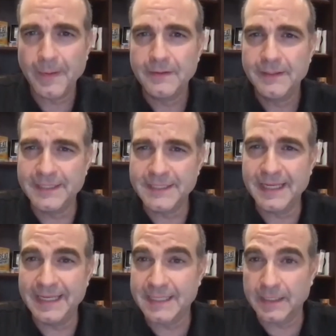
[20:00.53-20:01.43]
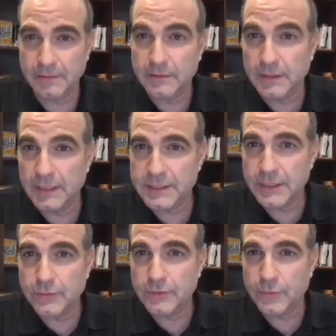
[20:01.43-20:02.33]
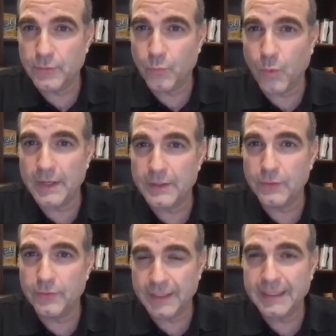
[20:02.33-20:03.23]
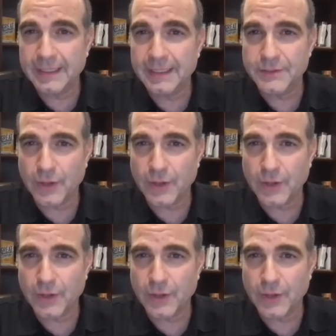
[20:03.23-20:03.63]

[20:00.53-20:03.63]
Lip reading: Is it what you think it is?